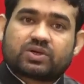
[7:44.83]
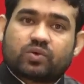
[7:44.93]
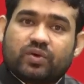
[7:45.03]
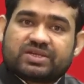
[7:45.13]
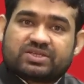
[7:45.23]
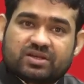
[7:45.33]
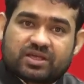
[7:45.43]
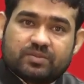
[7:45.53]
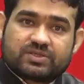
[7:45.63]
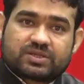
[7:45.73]
coaxial
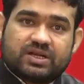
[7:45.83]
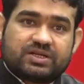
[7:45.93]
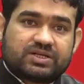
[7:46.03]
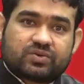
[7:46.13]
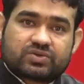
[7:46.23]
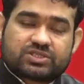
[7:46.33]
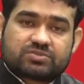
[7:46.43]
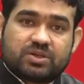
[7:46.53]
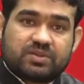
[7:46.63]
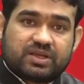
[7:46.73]
cables related questions
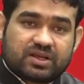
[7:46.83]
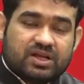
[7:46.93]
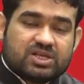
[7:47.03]
may be there